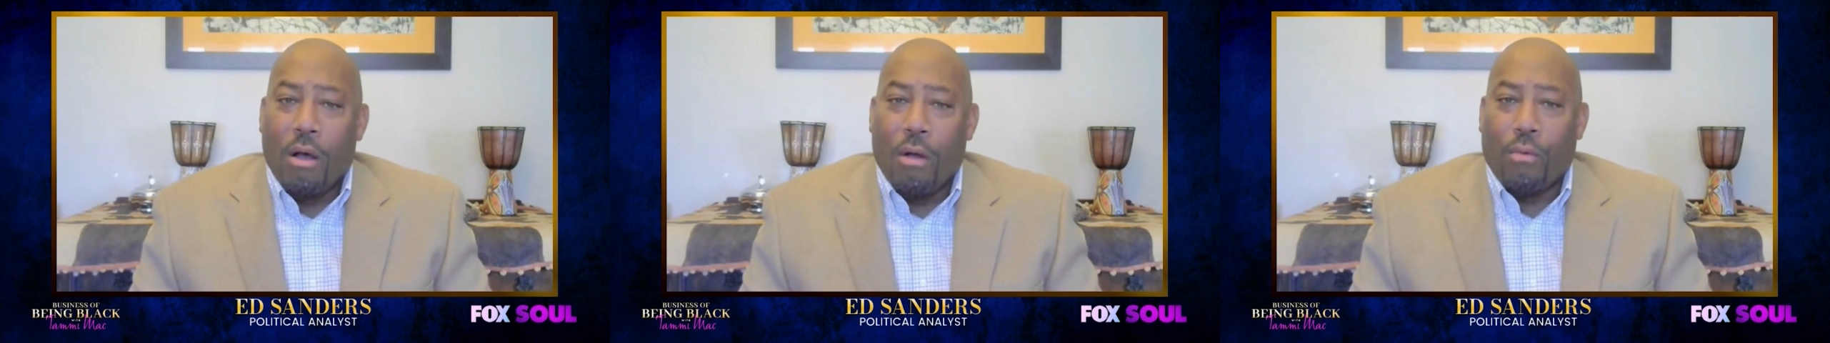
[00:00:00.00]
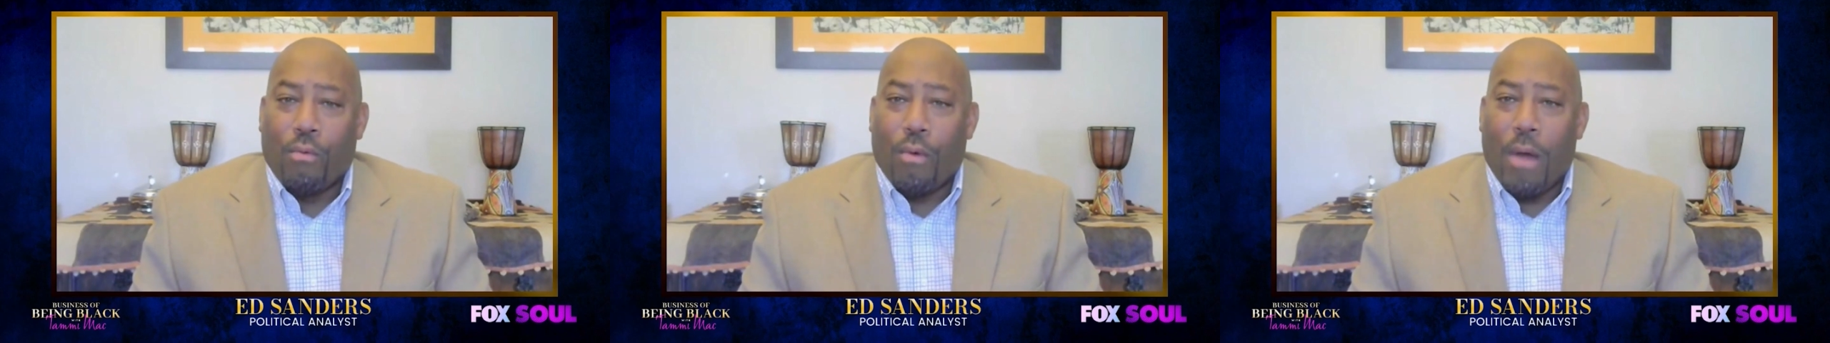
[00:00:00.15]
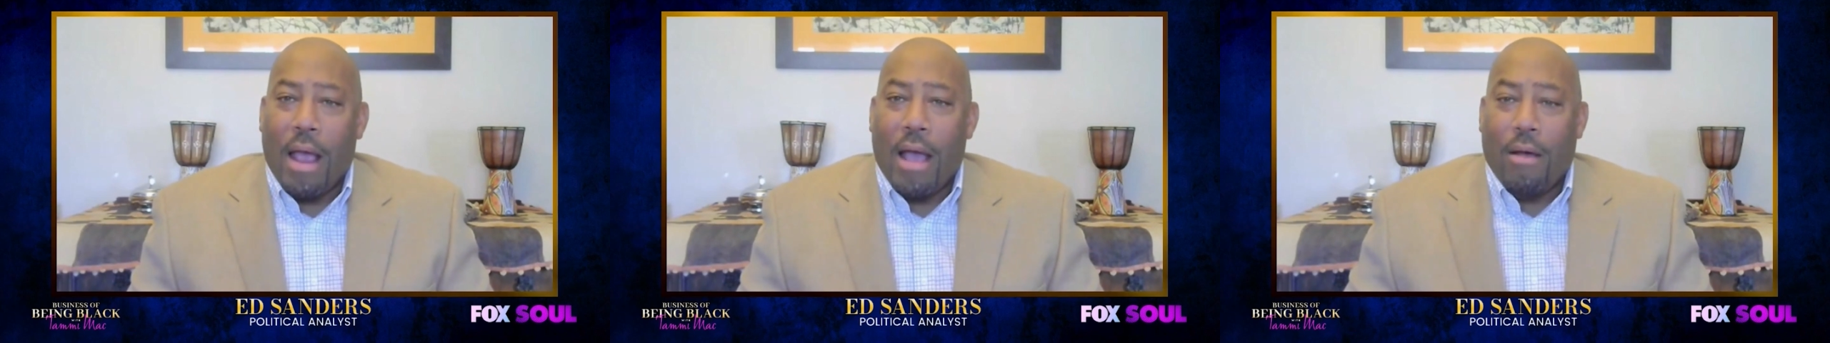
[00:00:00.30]

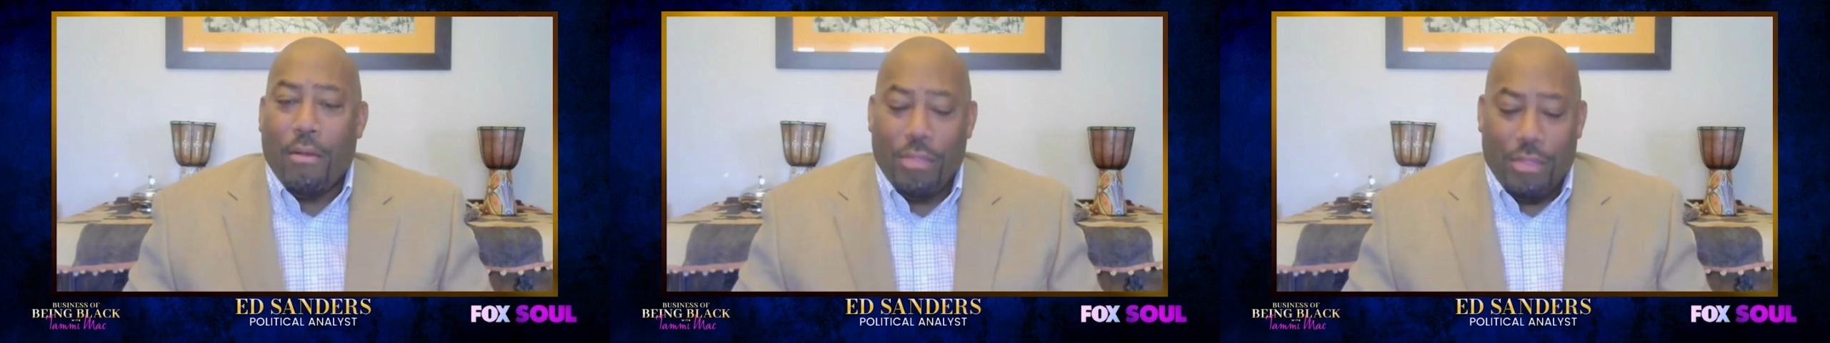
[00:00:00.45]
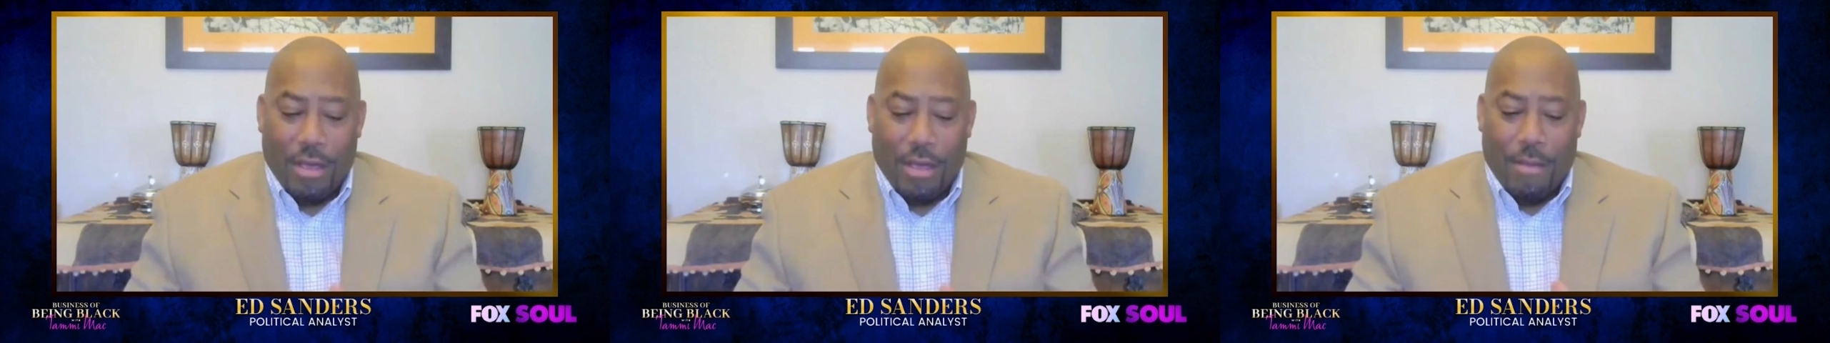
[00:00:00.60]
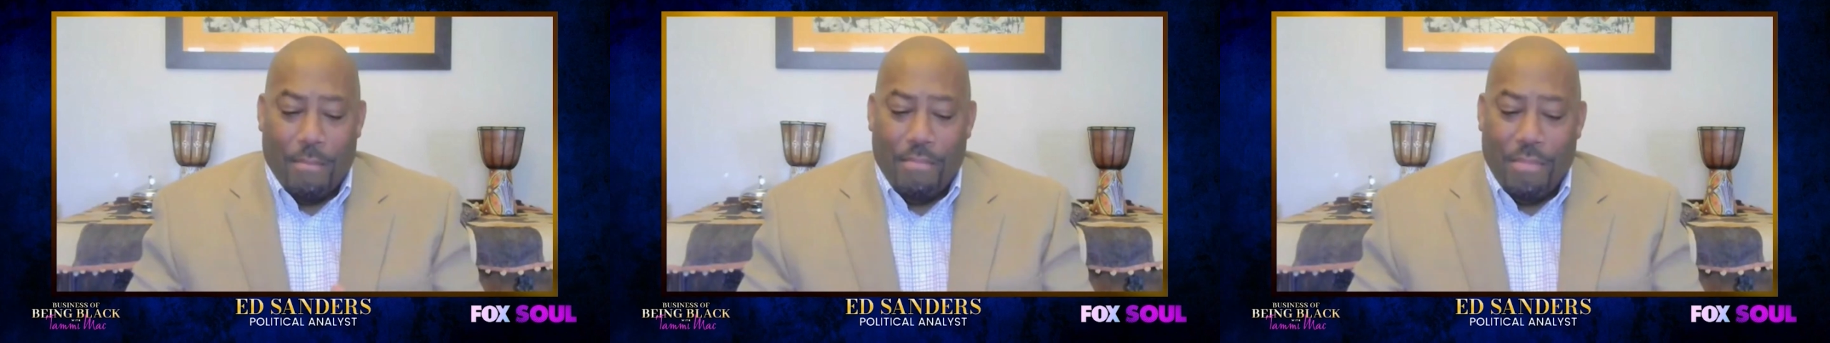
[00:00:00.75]

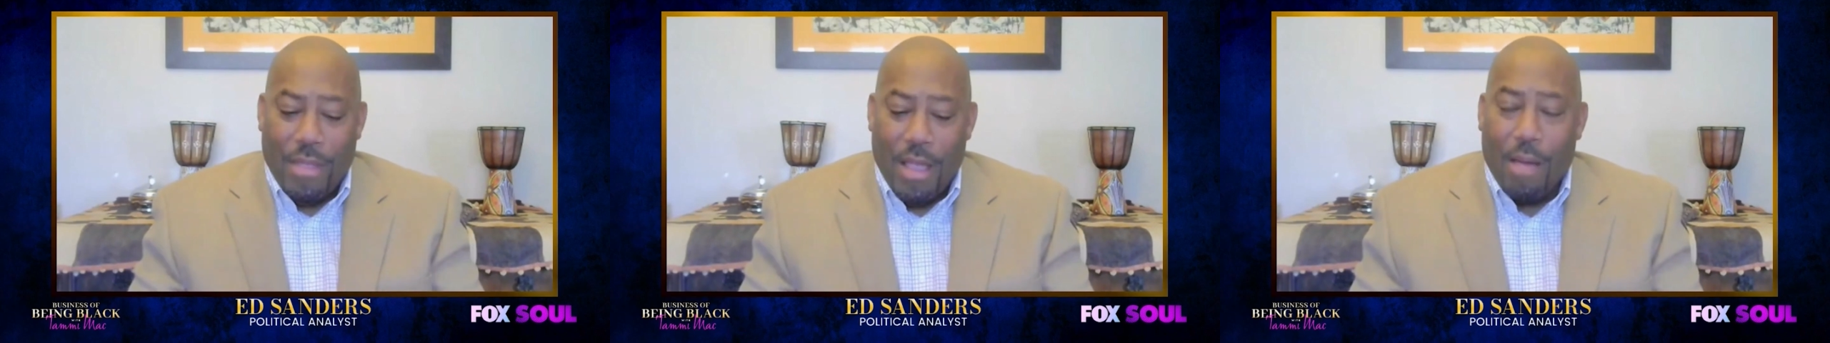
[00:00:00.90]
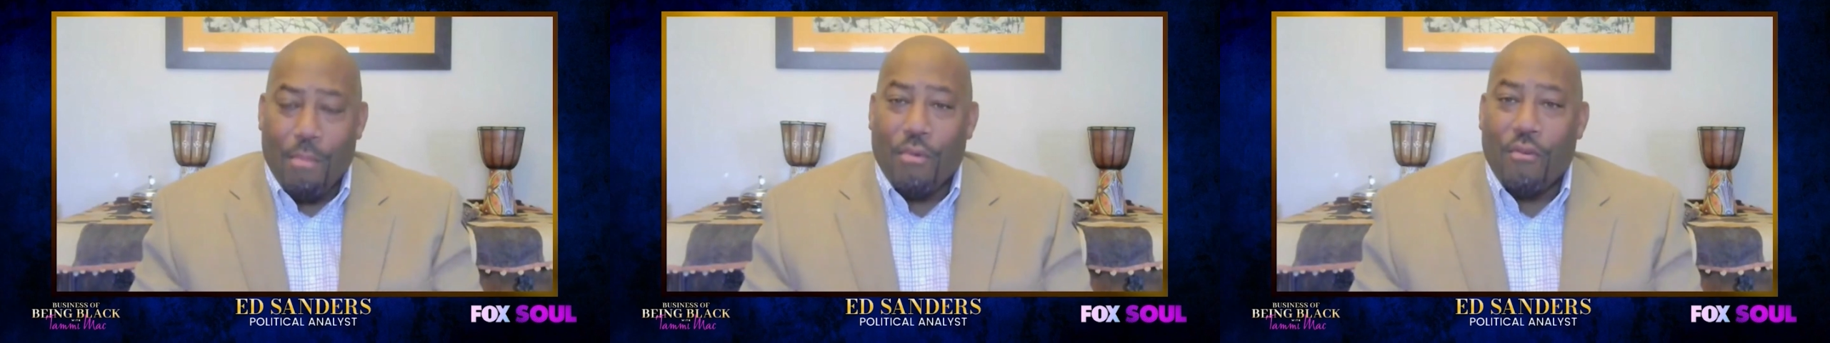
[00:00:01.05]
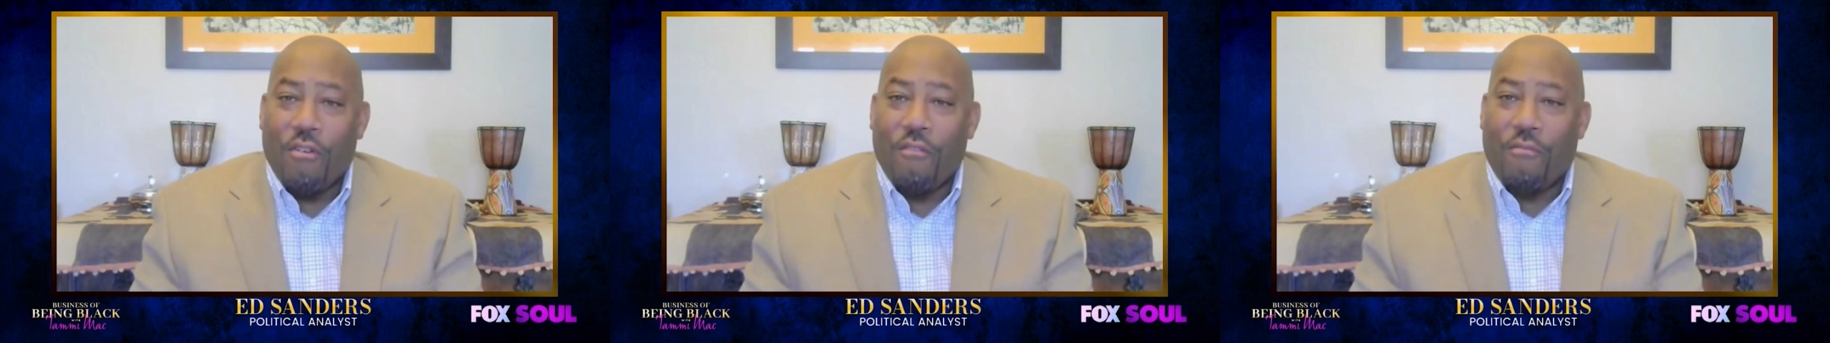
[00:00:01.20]
around the
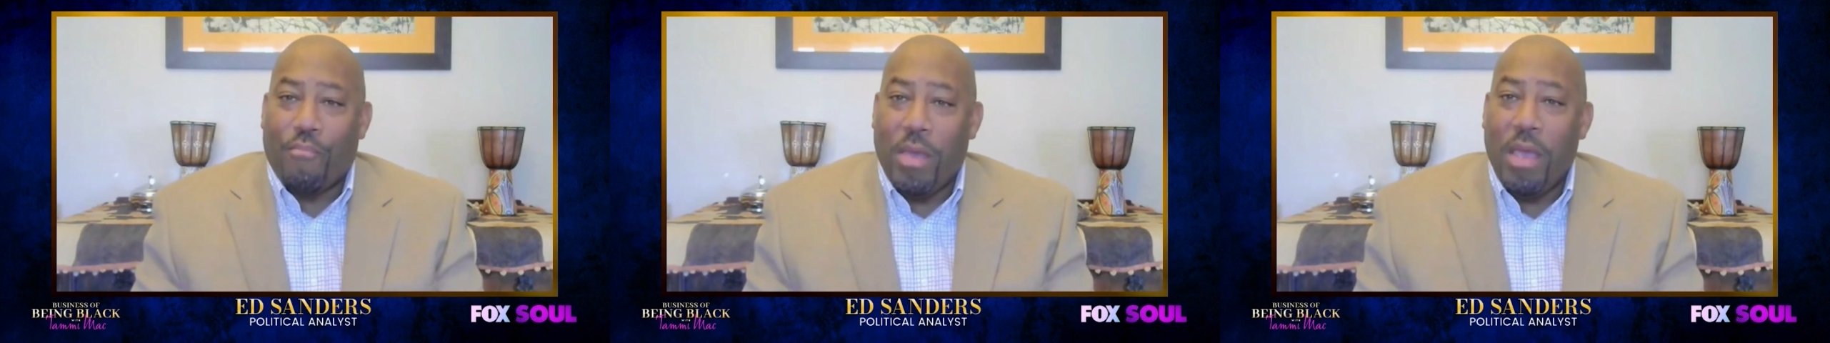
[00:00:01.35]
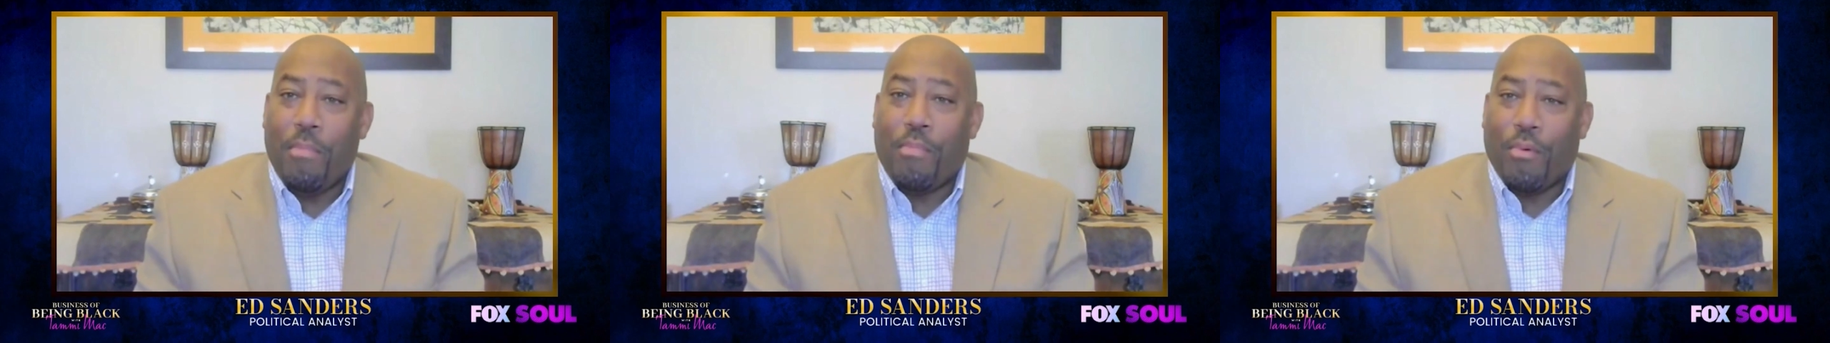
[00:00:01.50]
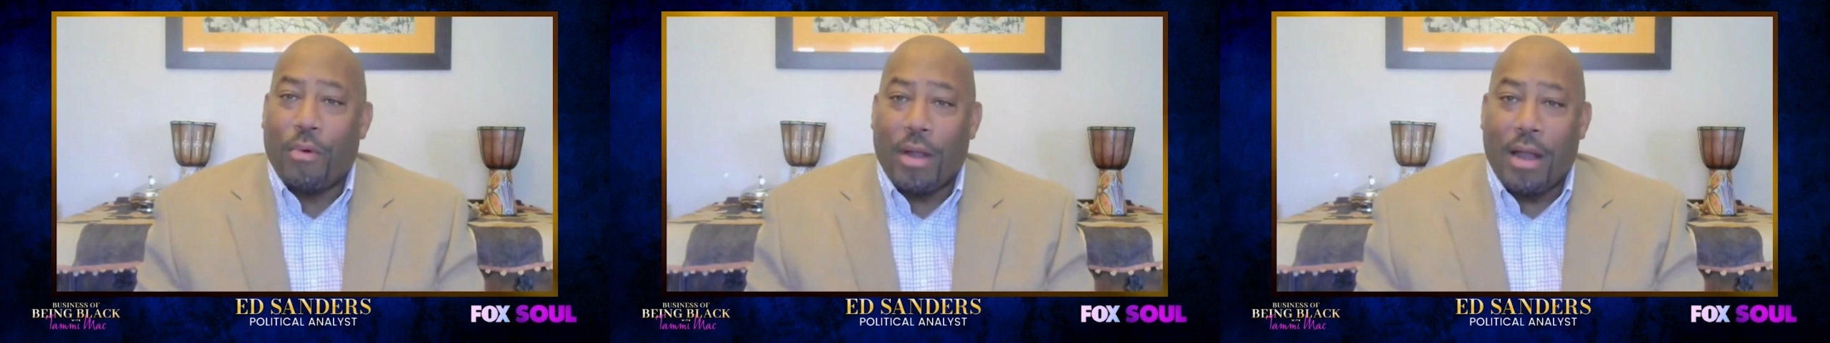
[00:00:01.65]
number of
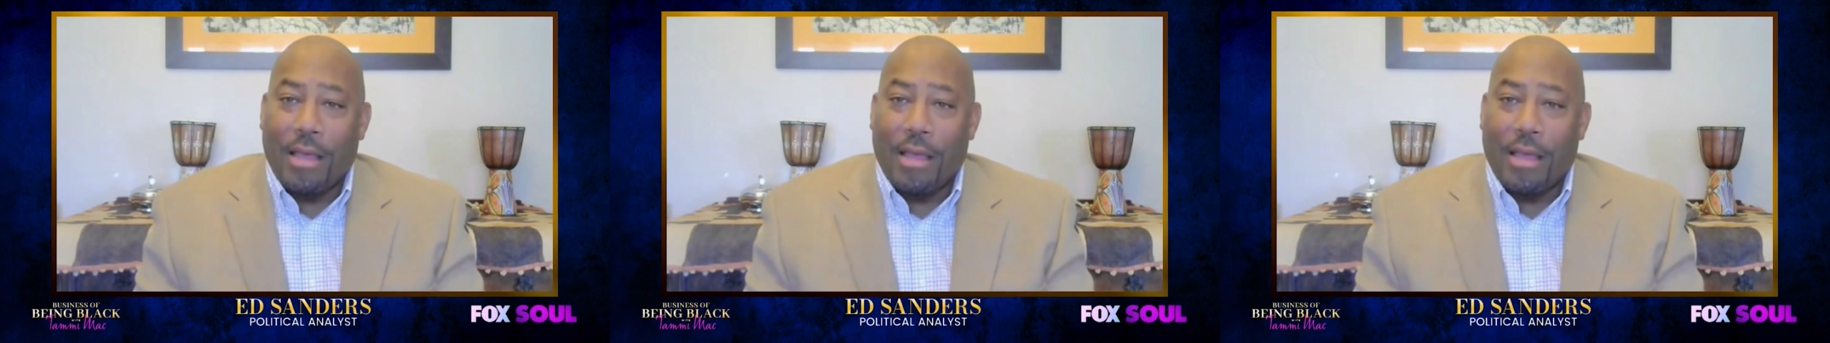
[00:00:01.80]
people.